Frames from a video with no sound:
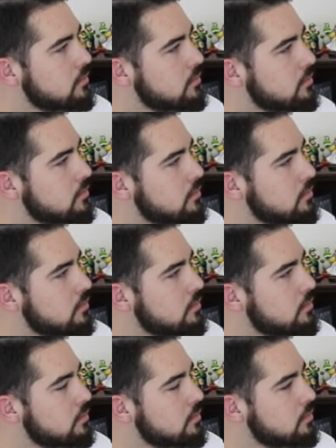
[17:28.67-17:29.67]

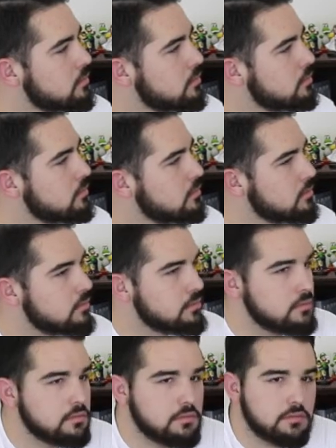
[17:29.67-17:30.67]

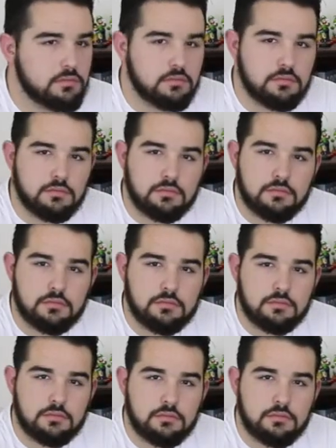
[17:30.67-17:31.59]
(not speaking)